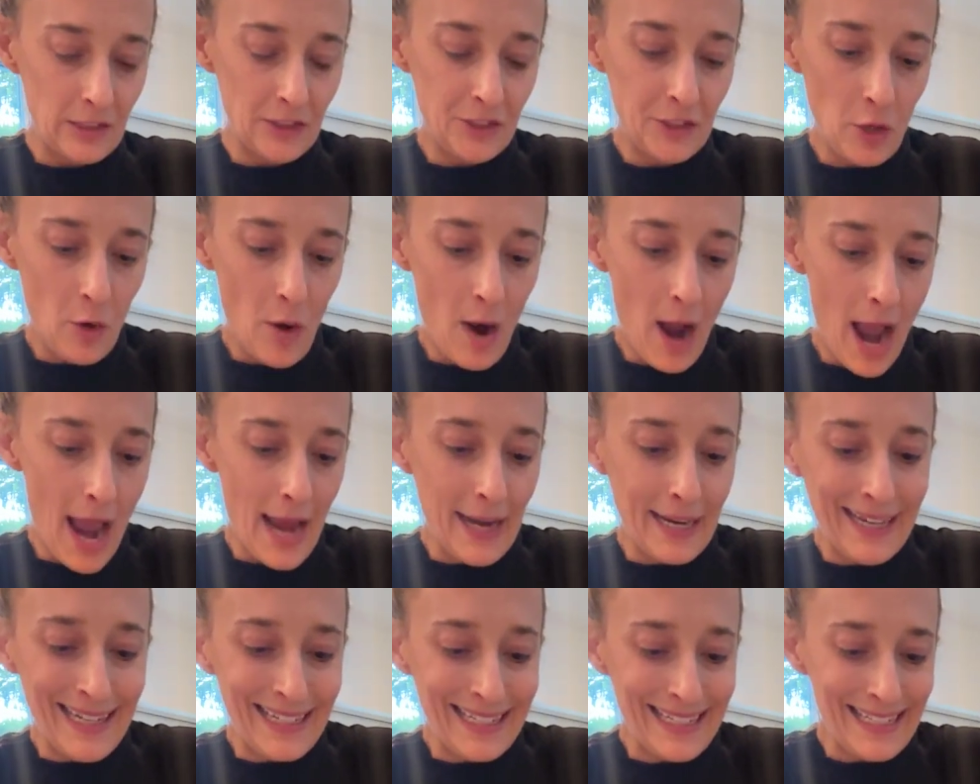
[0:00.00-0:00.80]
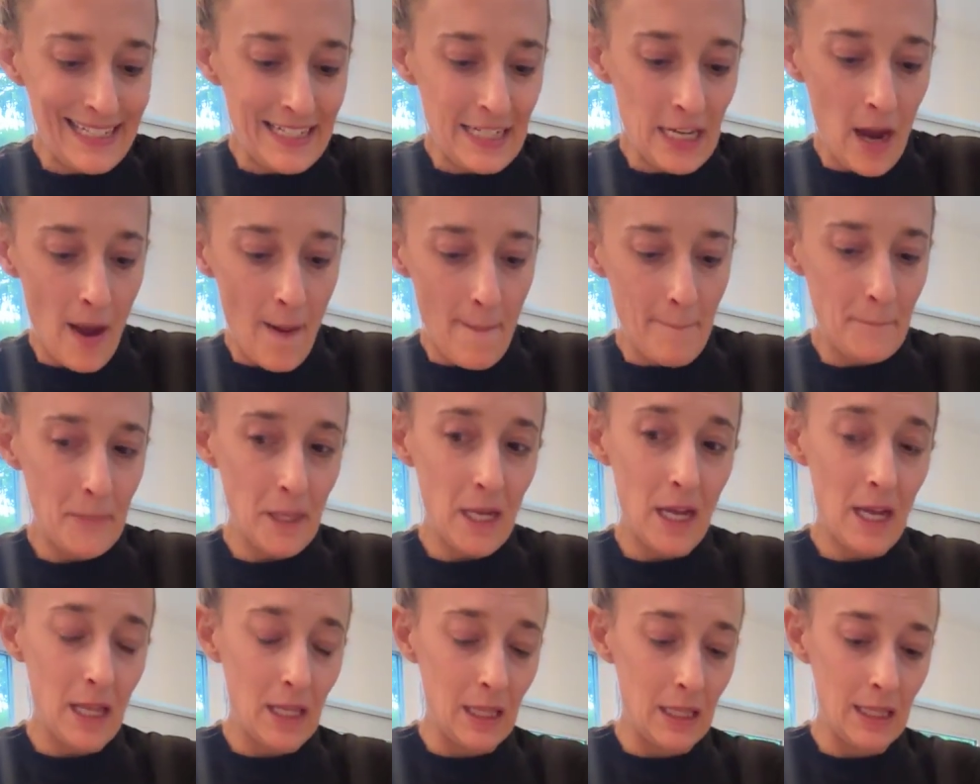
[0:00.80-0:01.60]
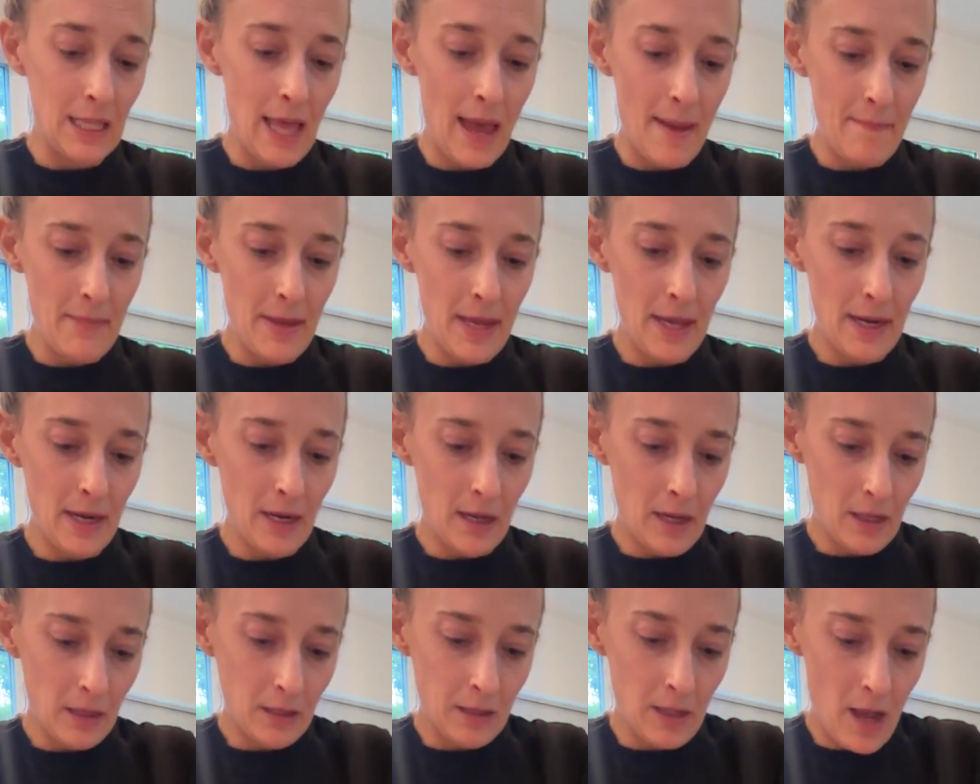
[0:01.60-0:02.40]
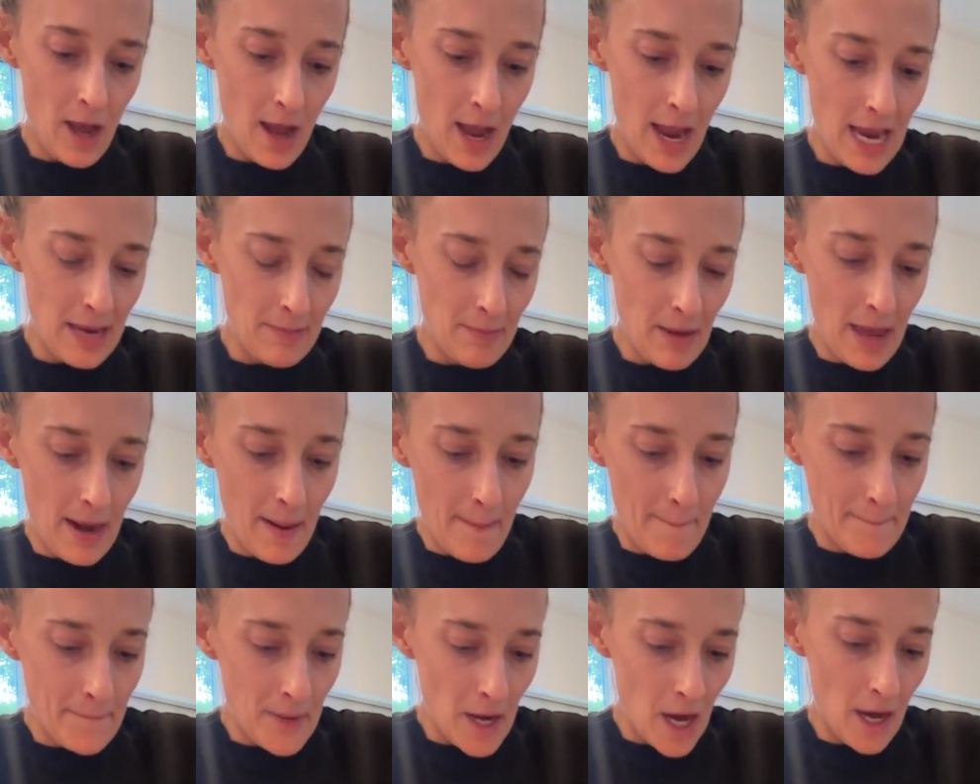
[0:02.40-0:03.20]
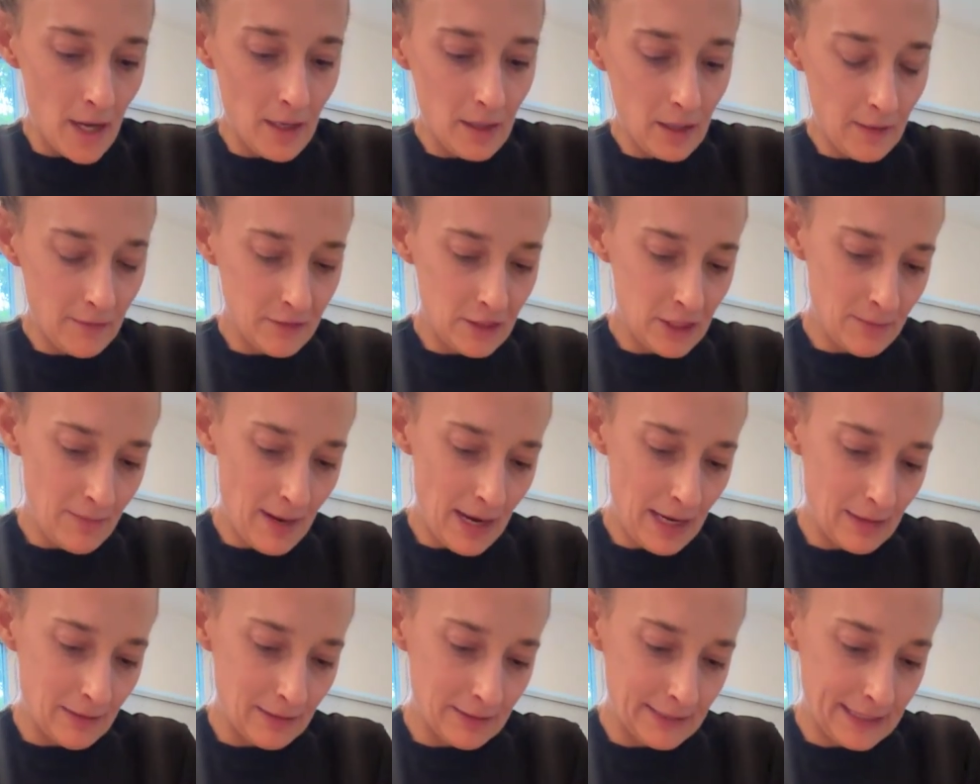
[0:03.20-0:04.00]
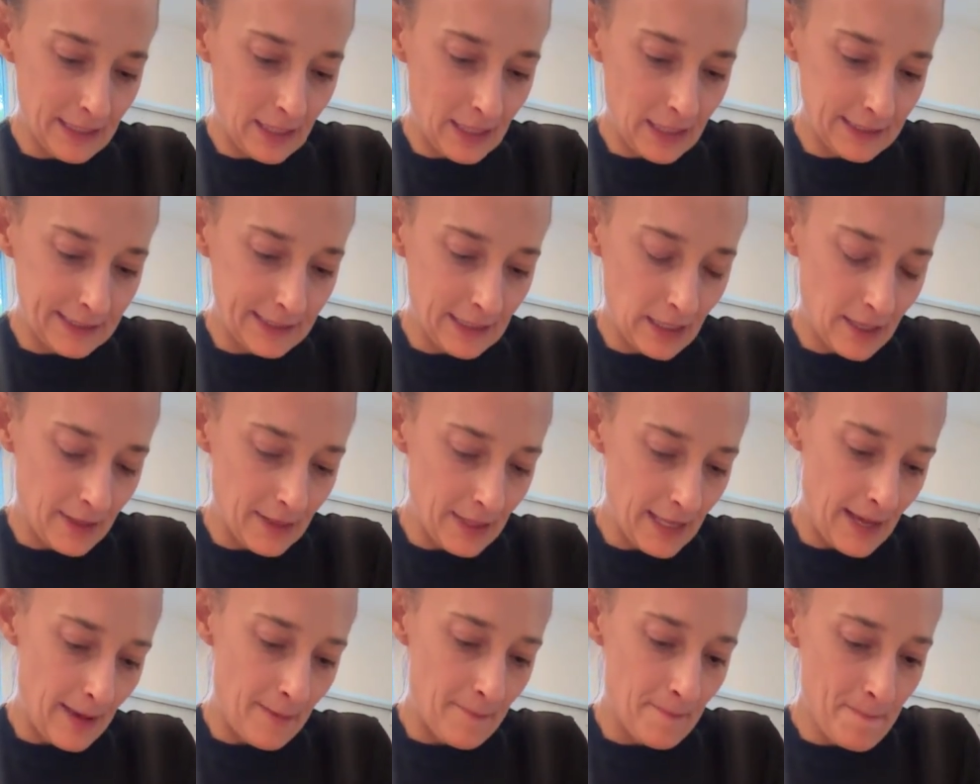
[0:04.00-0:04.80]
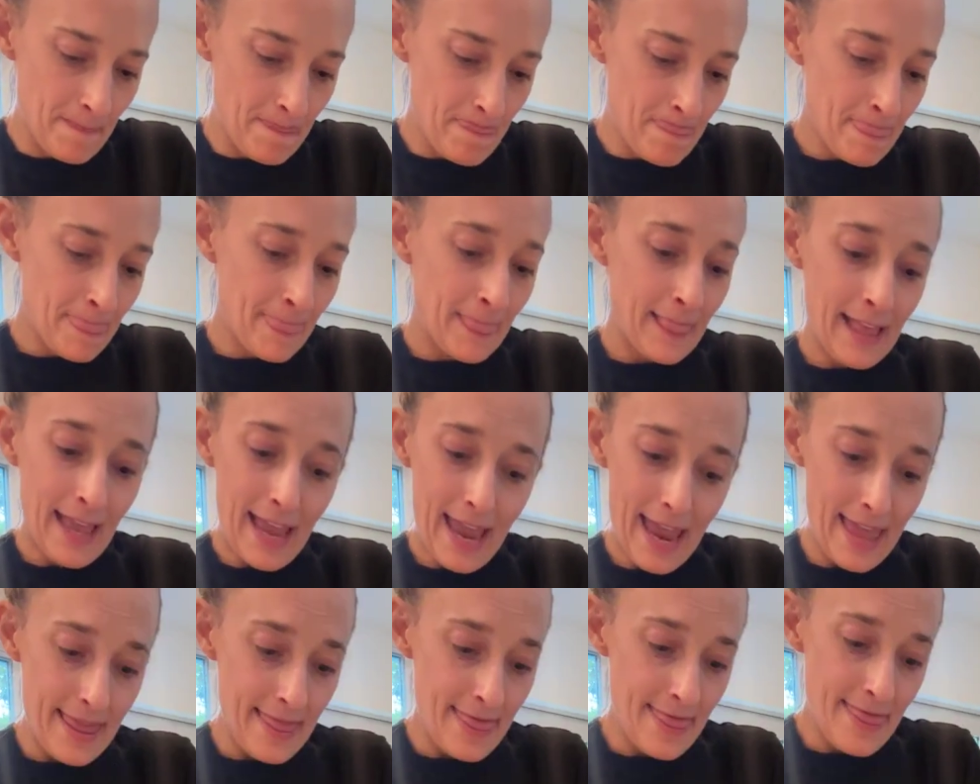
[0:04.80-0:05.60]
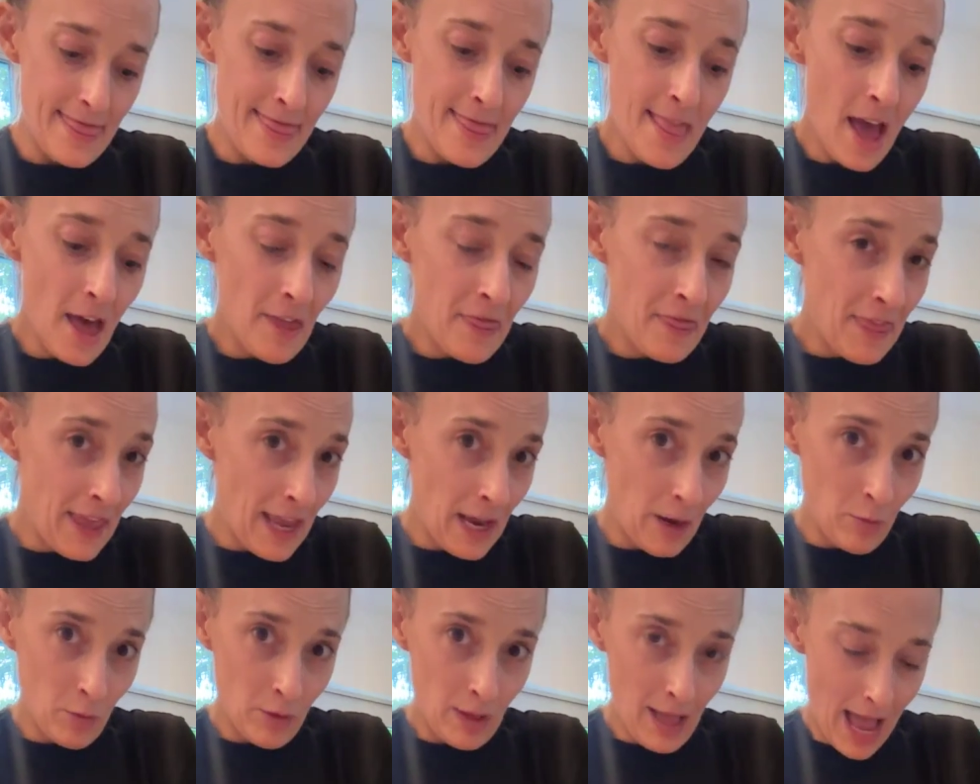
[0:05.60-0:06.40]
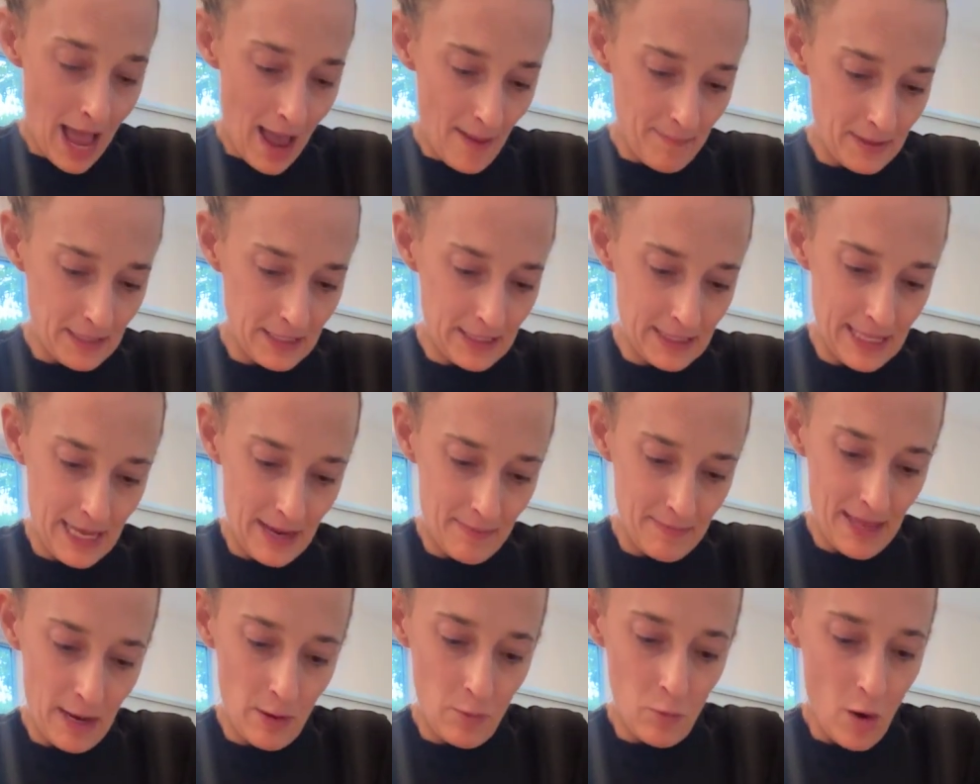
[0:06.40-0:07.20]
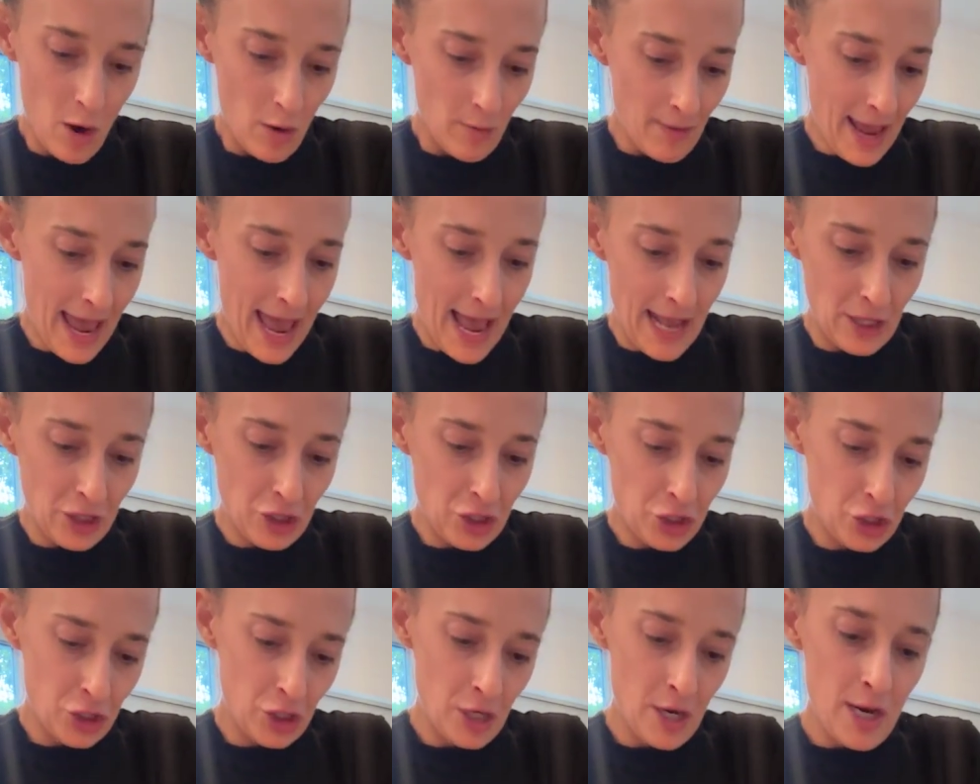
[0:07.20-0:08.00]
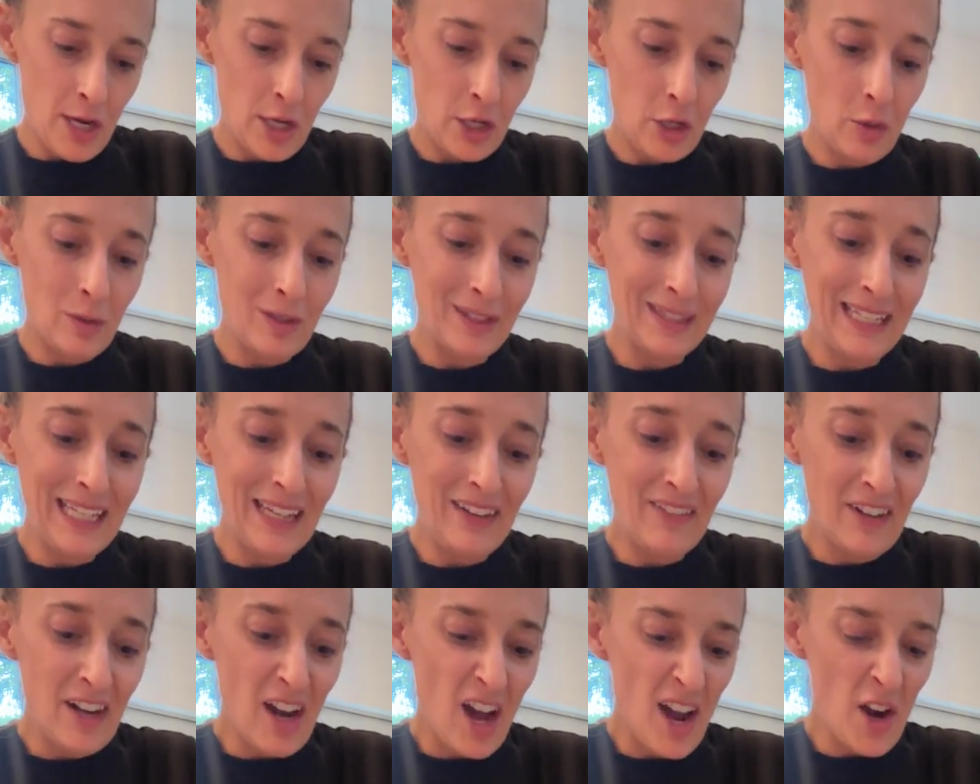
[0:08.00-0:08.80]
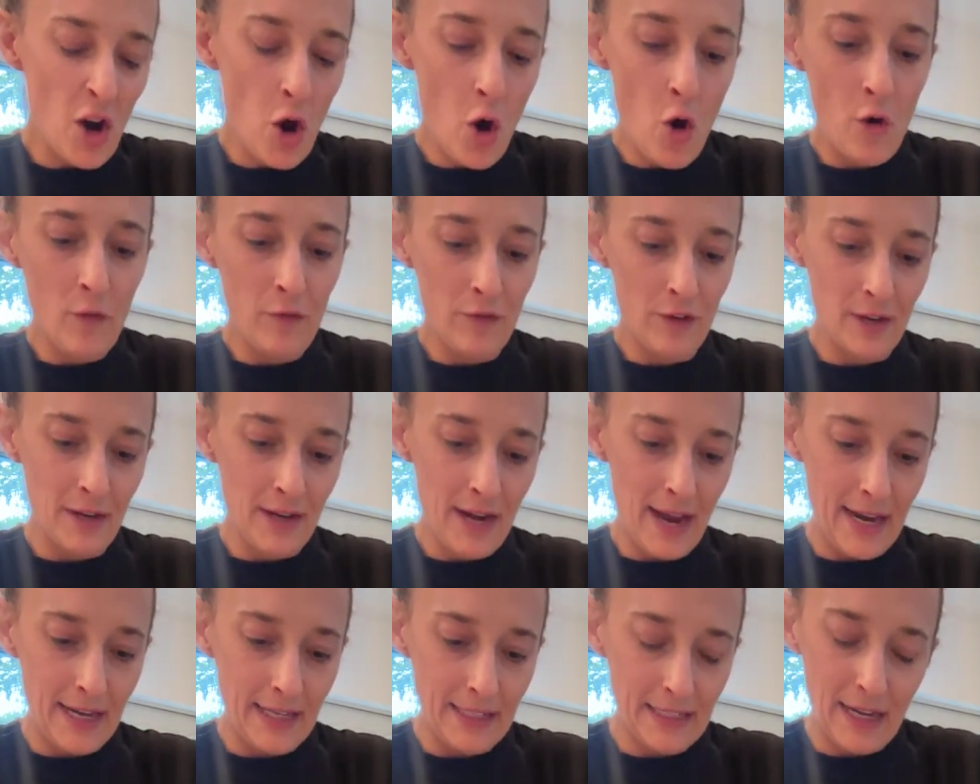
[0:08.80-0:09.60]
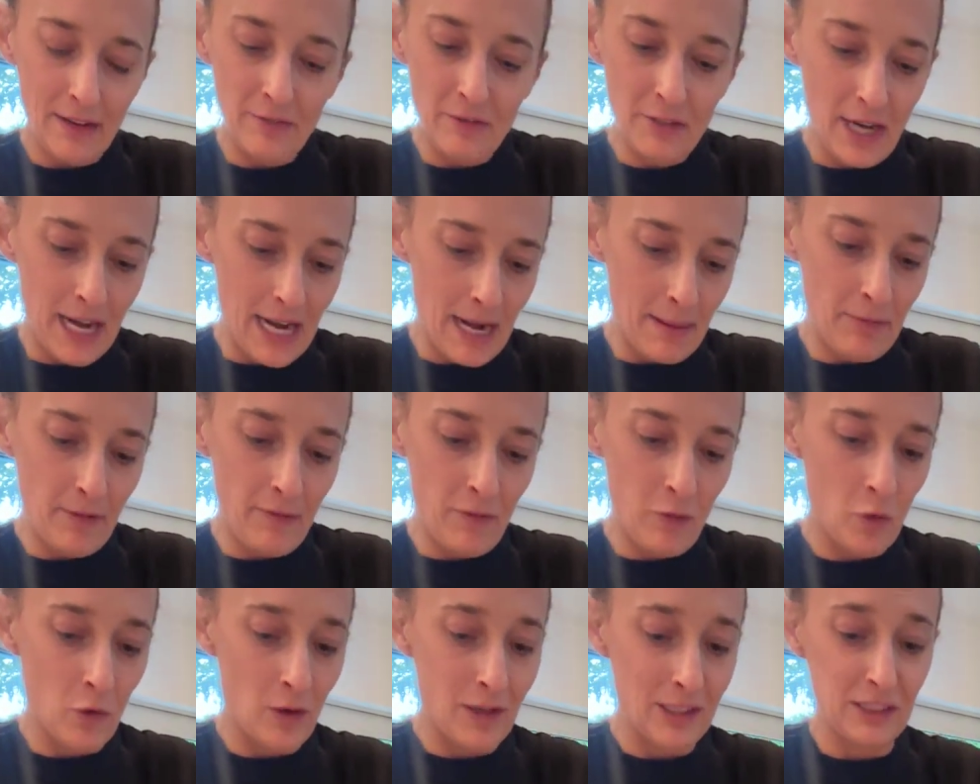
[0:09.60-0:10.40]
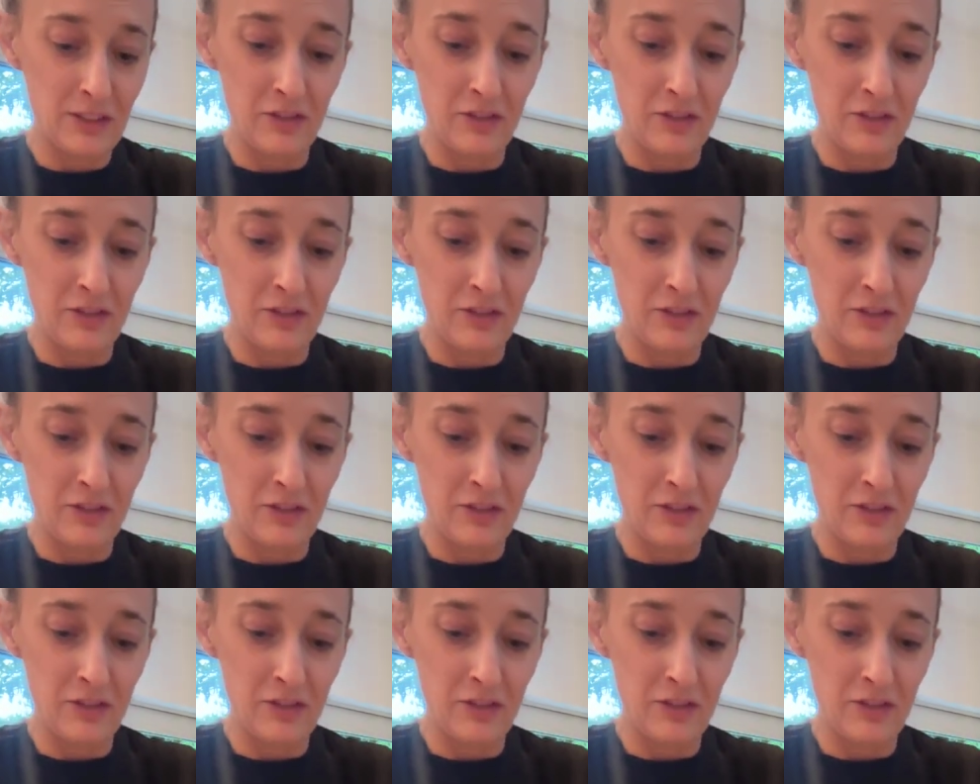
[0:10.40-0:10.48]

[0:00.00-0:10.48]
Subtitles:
And so I can dump a lemon, a lime, and a bottle of tomato sauce on them, and nothing will happen to them. They won't etch. You could leave it on overnight. I've done it before.